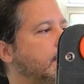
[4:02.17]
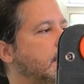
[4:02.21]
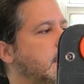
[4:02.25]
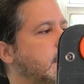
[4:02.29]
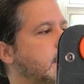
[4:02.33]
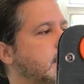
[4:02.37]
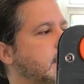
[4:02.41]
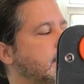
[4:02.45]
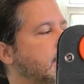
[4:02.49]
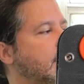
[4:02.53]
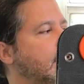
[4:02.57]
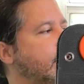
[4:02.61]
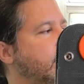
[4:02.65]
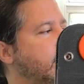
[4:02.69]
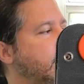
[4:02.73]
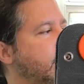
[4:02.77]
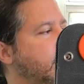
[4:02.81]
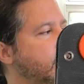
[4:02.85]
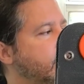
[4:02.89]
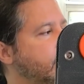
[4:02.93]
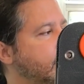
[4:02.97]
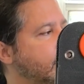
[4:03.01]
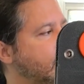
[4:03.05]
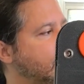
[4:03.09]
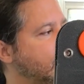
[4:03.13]
It's very
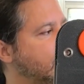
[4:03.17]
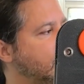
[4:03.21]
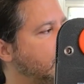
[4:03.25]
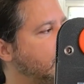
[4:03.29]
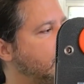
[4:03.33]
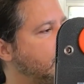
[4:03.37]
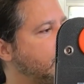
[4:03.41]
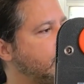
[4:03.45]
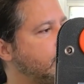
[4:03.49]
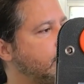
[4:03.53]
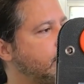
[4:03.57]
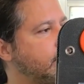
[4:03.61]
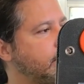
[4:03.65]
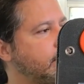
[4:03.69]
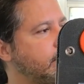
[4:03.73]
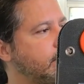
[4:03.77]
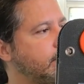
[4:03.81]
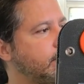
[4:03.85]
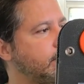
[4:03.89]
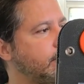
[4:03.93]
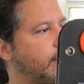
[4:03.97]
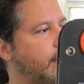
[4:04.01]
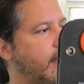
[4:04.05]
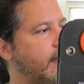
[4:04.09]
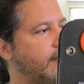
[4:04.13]
easy to
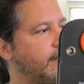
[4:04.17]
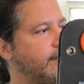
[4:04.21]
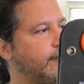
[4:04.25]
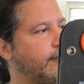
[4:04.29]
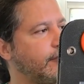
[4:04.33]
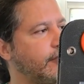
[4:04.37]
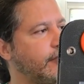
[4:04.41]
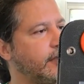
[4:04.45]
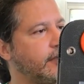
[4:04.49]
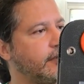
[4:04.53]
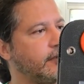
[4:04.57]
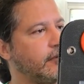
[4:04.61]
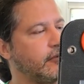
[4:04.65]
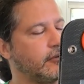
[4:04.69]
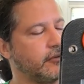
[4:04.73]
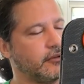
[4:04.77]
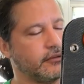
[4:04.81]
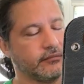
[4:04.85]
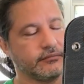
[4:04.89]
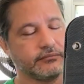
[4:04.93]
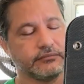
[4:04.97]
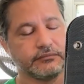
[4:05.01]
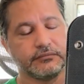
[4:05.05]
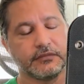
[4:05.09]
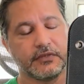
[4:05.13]
transfer it,
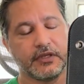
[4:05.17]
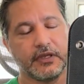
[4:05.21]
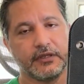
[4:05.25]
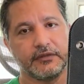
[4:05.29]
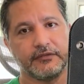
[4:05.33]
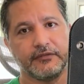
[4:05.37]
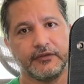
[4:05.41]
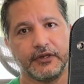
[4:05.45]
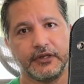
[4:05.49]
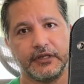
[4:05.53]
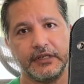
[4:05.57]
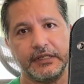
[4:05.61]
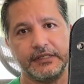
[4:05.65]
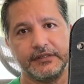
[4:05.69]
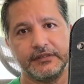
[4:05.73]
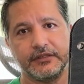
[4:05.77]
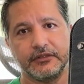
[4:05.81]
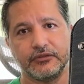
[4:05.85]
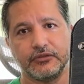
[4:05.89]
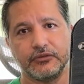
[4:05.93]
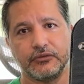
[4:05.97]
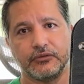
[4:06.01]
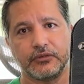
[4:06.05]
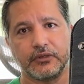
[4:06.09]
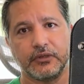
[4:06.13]
or it's very easy
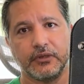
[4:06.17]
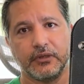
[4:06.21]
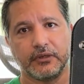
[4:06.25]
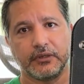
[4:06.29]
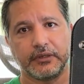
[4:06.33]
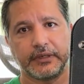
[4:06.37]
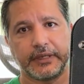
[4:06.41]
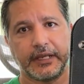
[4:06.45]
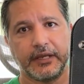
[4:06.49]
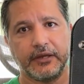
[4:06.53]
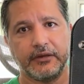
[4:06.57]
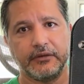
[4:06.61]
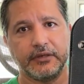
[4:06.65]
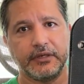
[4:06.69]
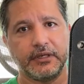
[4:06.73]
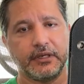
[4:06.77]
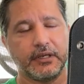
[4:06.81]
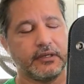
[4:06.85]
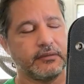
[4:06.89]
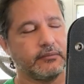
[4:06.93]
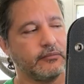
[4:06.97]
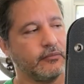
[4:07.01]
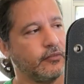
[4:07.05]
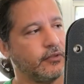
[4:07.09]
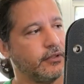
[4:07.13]
to carry
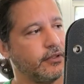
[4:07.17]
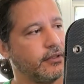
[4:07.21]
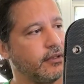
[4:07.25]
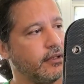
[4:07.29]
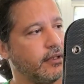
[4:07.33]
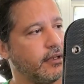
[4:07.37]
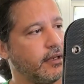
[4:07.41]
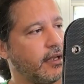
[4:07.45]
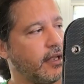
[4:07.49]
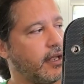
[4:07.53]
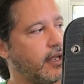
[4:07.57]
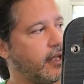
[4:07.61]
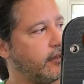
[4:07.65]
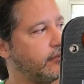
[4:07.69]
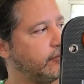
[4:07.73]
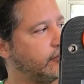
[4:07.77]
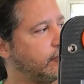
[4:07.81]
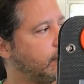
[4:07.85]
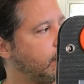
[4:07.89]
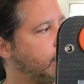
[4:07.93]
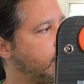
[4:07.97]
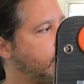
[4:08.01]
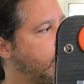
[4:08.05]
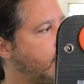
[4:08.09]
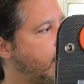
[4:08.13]
it with a
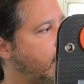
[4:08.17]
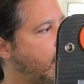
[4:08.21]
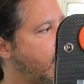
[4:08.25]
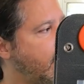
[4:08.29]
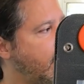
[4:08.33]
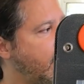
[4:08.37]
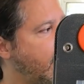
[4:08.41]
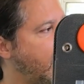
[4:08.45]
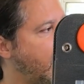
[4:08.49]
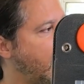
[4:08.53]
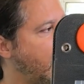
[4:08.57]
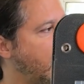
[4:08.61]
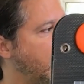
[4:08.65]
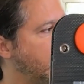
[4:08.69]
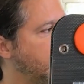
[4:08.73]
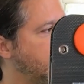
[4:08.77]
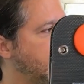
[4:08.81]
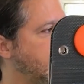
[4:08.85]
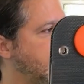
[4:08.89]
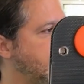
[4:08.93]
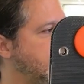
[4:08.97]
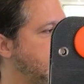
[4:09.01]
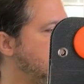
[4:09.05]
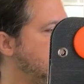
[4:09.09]
handle. And then